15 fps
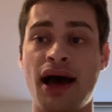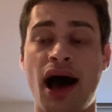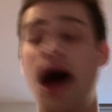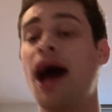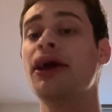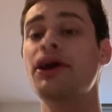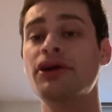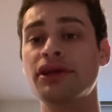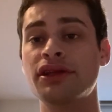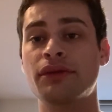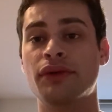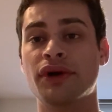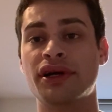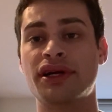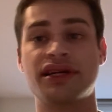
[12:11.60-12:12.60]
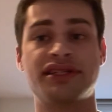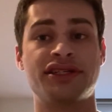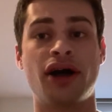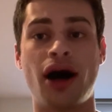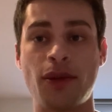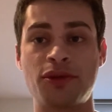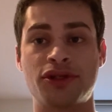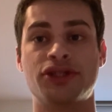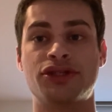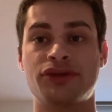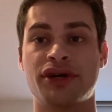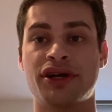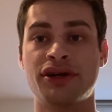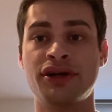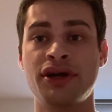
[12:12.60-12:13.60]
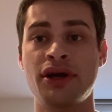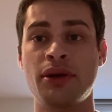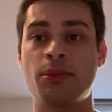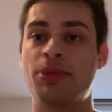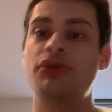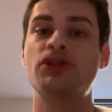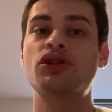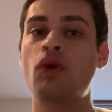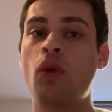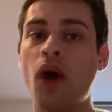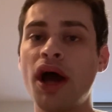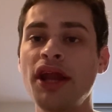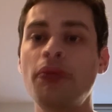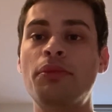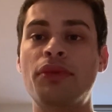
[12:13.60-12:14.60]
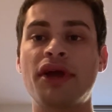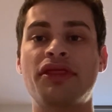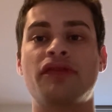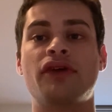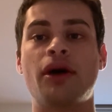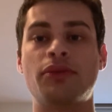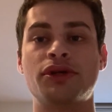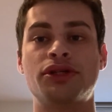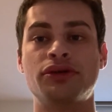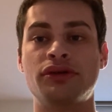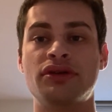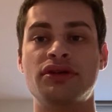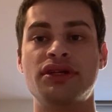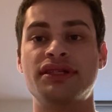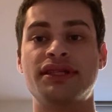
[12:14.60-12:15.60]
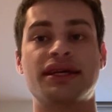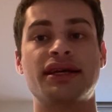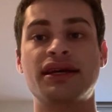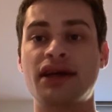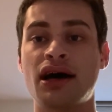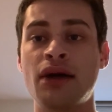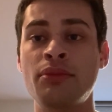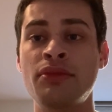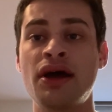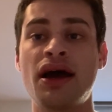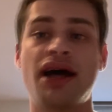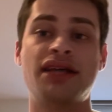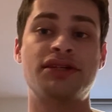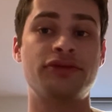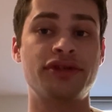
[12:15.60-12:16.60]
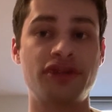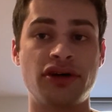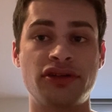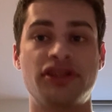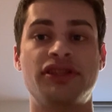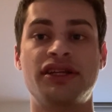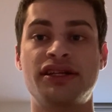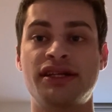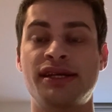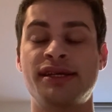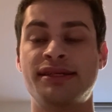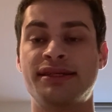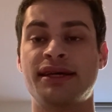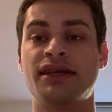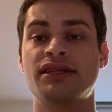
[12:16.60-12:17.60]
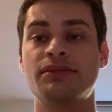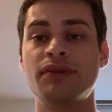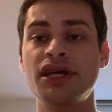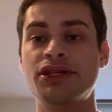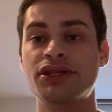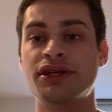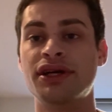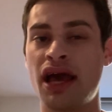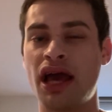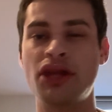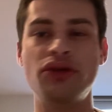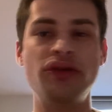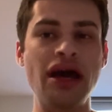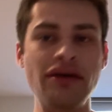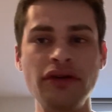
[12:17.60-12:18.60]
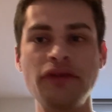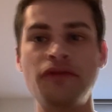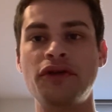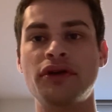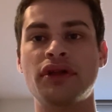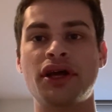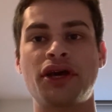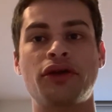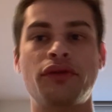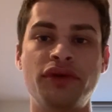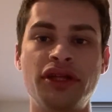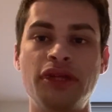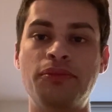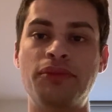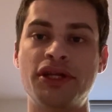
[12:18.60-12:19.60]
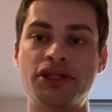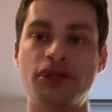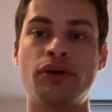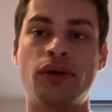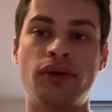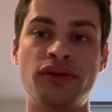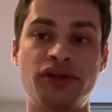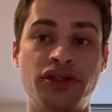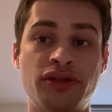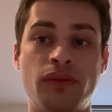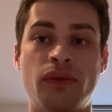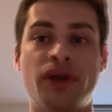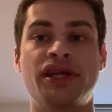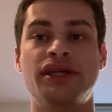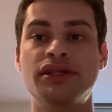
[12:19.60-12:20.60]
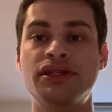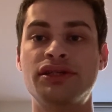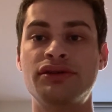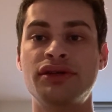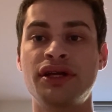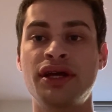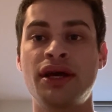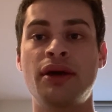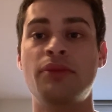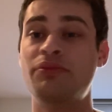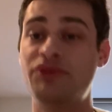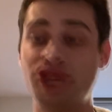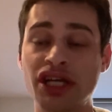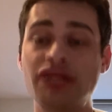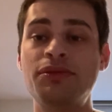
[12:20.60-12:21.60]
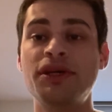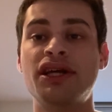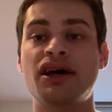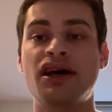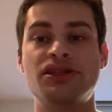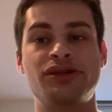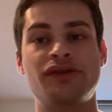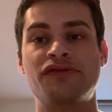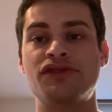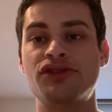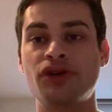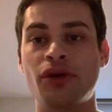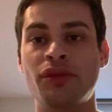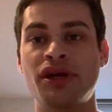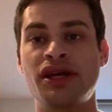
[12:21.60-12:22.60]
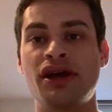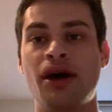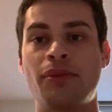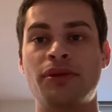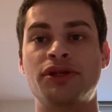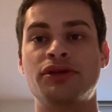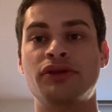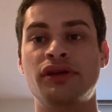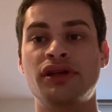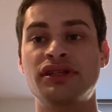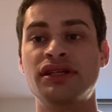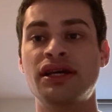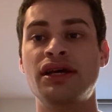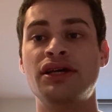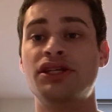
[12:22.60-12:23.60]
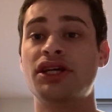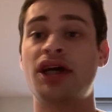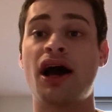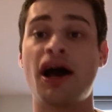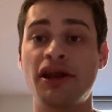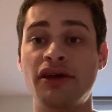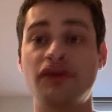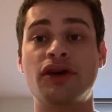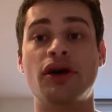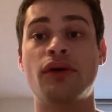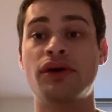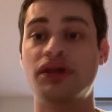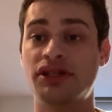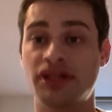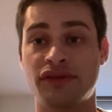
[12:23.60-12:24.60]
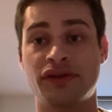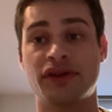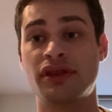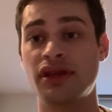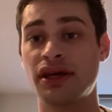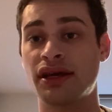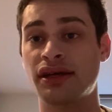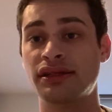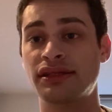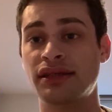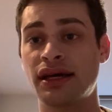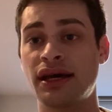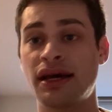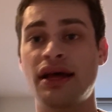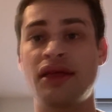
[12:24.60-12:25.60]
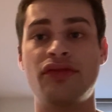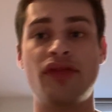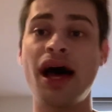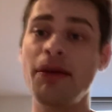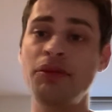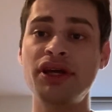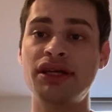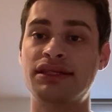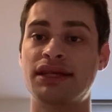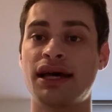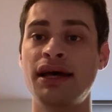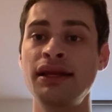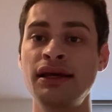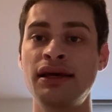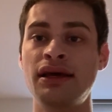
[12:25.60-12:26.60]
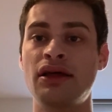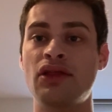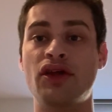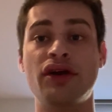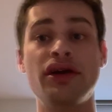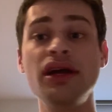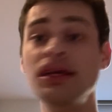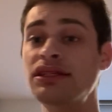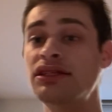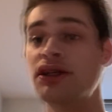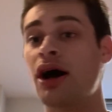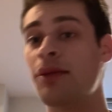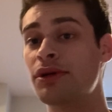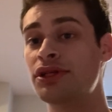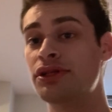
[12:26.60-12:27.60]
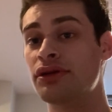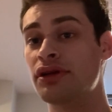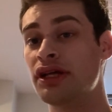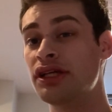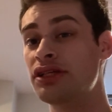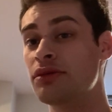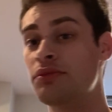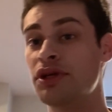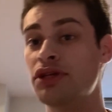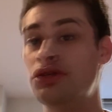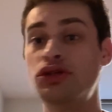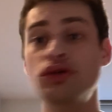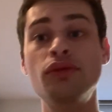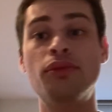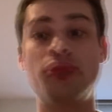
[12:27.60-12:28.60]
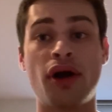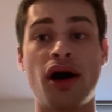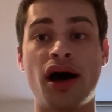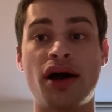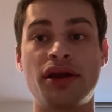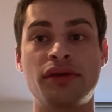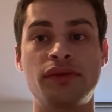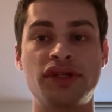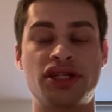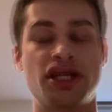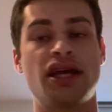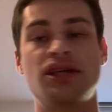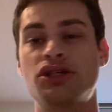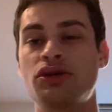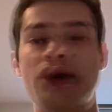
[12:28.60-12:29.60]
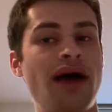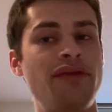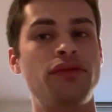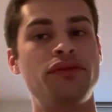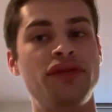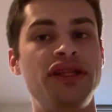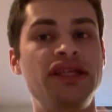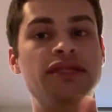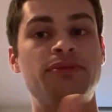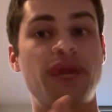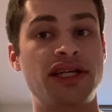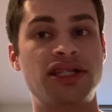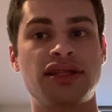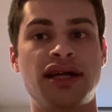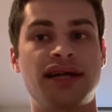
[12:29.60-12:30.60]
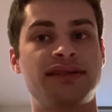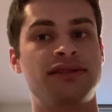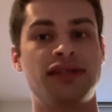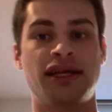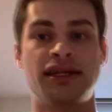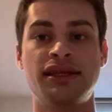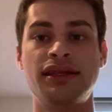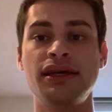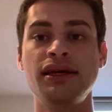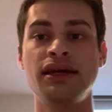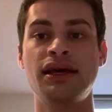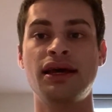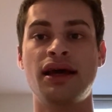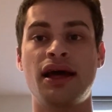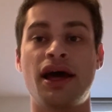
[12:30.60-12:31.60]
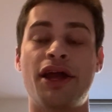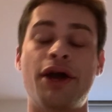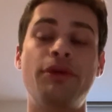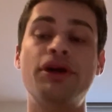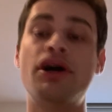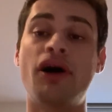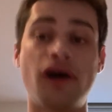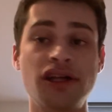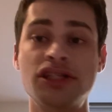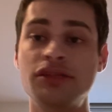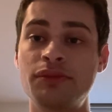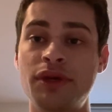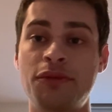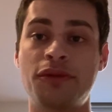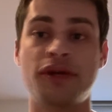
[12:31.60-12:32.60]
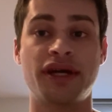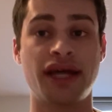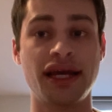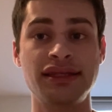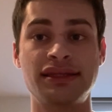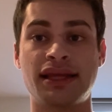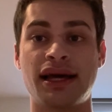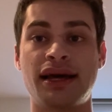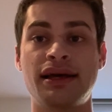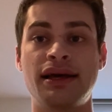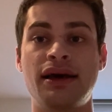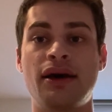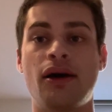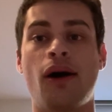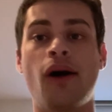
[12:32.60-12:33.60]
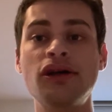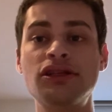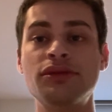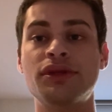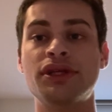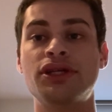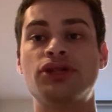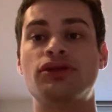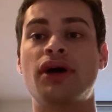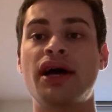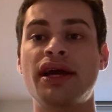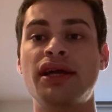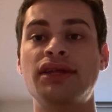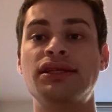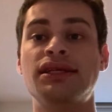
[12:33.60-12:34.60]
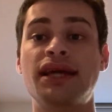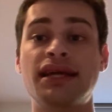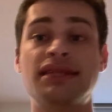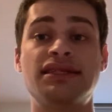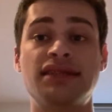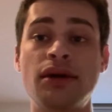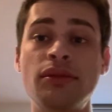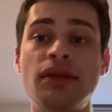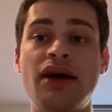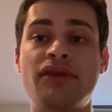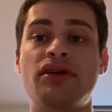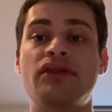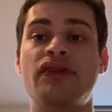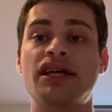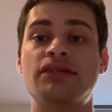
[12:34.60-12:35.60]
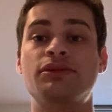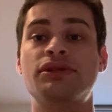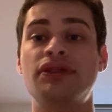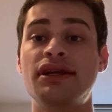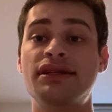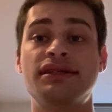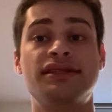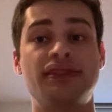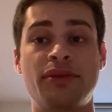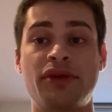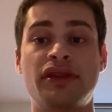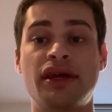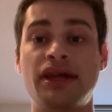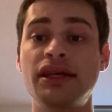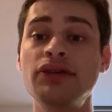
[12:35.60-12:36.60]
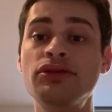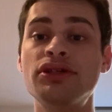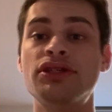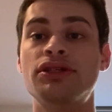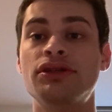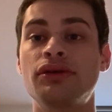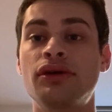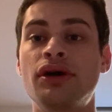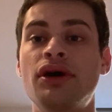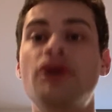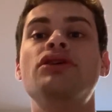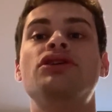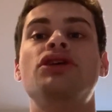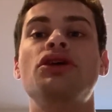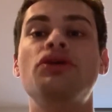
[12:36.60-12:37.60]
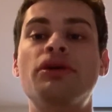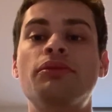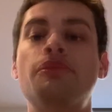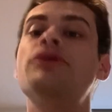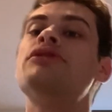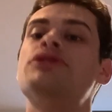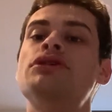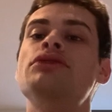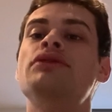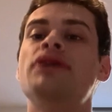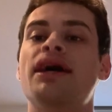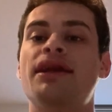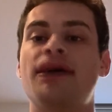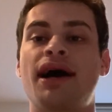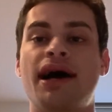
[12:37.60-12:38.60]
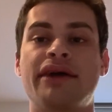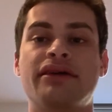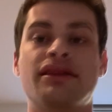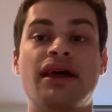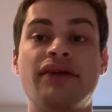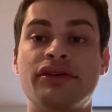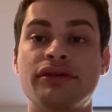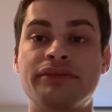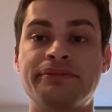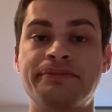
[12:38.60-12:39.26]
I currently work as an options trader, but there's quite a breadth of opportunities that can come as a result of the data science major. And you never feel like you're really pigeonholed into one industry just because you have so many opportunities to kind of go into different things. That being said, there is an opportunity to be too broad, in which case you haven't really specialized in anything, and I would caution people against that. Ultimately, trying to get some level of expertise in something that interests you so that you can pursue it at a higher level.